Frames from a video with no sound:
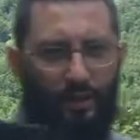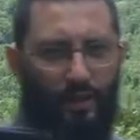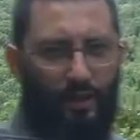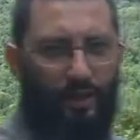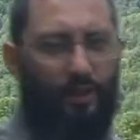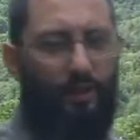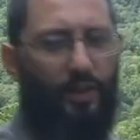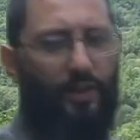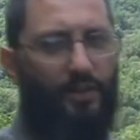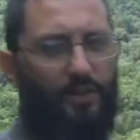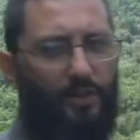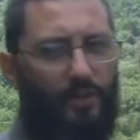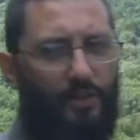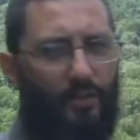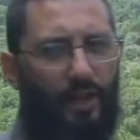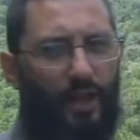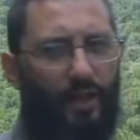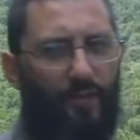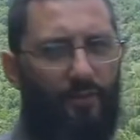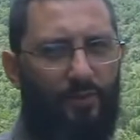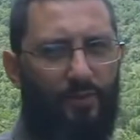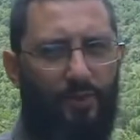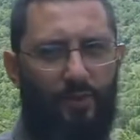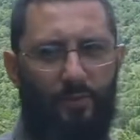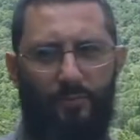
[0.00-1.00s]
here, I see you're
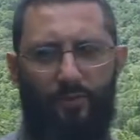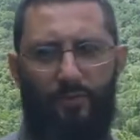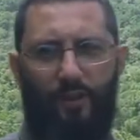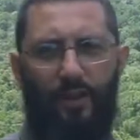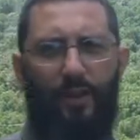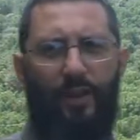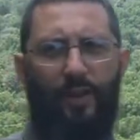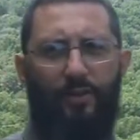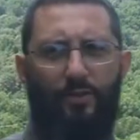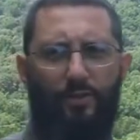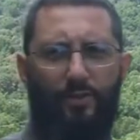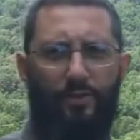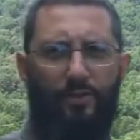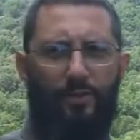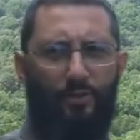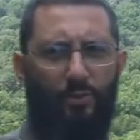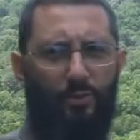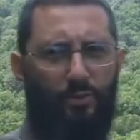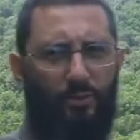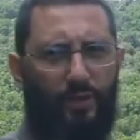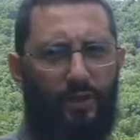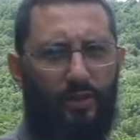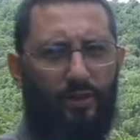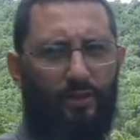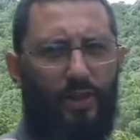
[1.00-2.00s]
having some financial
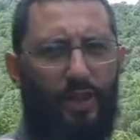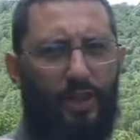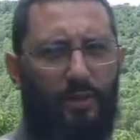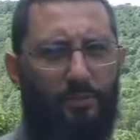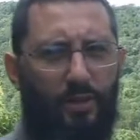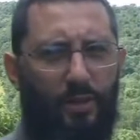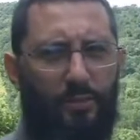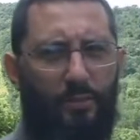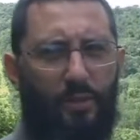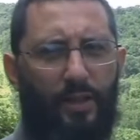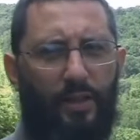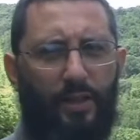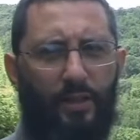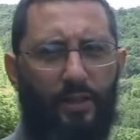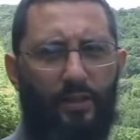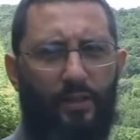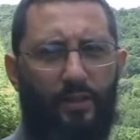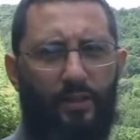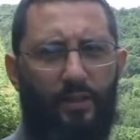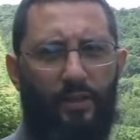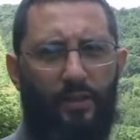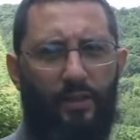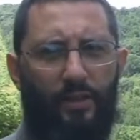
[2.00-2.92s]
trouble. Here, take my money.